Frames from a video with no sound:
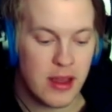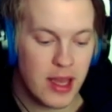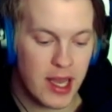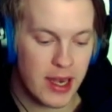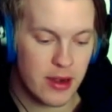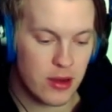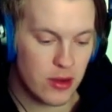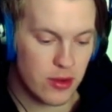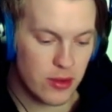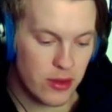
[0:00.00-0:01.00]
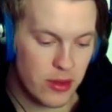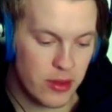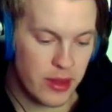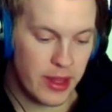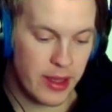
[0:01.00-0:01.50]
and
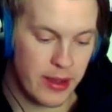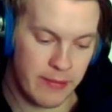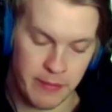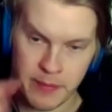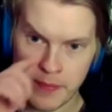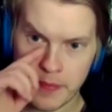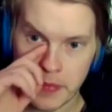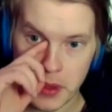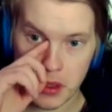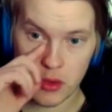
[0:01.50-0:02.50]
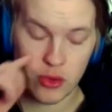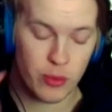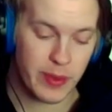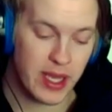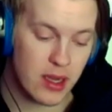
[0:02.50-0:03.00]
on the
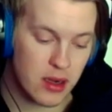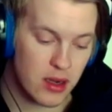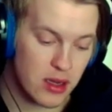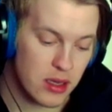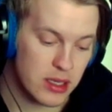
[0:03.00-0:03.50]
Group A car